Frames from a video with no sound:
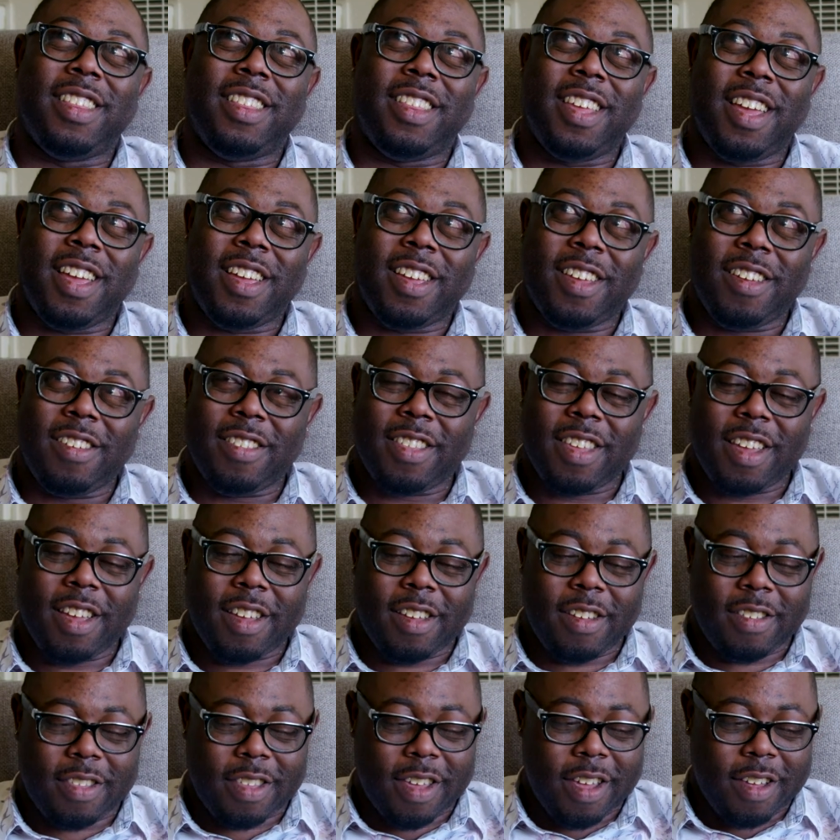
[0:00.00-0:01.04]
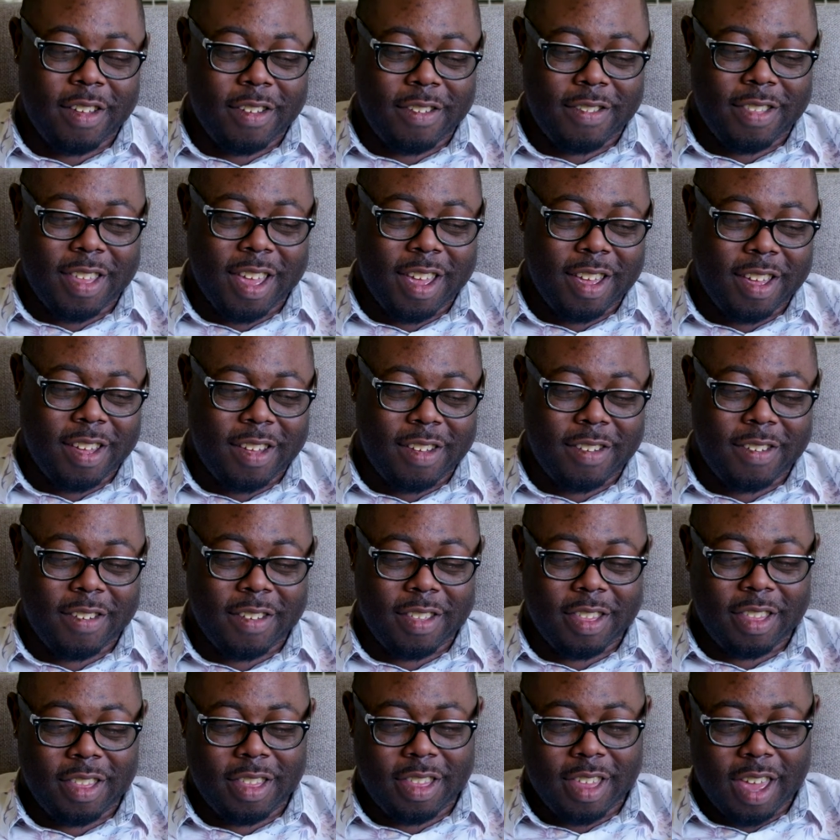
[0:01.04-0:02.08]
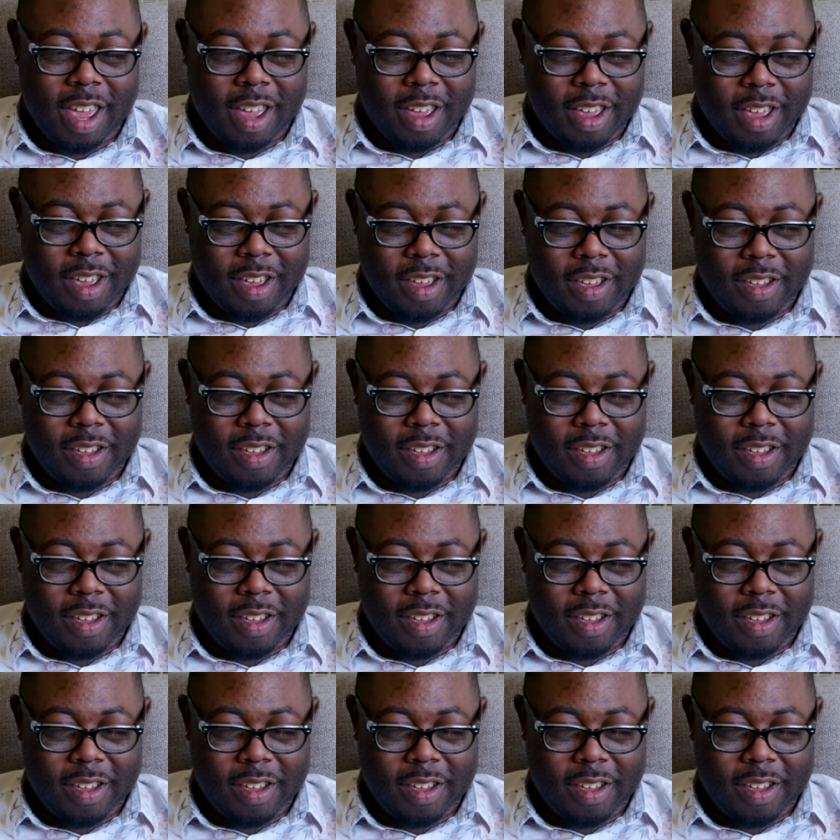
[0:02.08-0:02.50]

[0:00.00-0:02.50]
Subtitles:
Thank you, thank you, thank you, thank you, thank